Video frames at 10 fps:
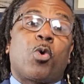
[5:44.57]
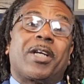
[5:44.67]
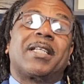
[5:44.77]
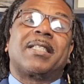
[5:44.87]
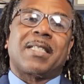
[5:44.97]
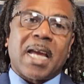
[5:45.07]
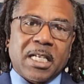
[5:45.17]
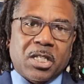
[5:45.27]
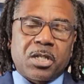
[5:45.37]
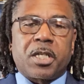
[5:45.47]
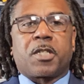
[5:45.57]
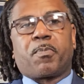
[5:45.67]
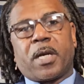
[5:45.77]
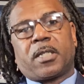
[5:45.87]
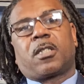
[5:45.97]
organization
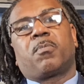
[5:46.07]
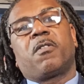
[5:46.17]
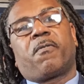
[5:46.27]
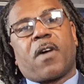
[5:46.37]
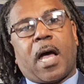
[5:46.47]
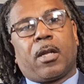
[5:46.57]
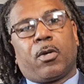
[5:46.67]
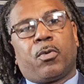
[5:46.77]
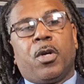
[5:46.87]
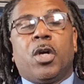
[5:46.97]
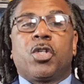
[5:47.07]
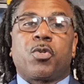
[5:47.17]
expects to be followed.